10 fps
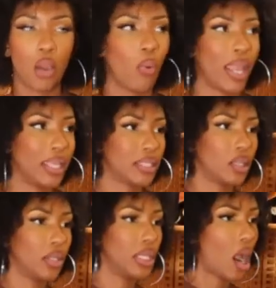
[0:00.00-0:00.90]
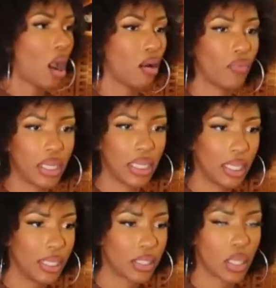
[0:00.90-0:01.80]
wait until he
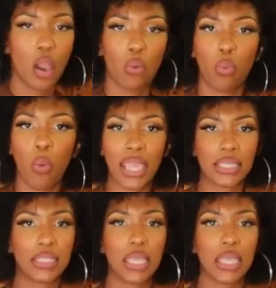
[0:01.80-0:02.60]
already is waist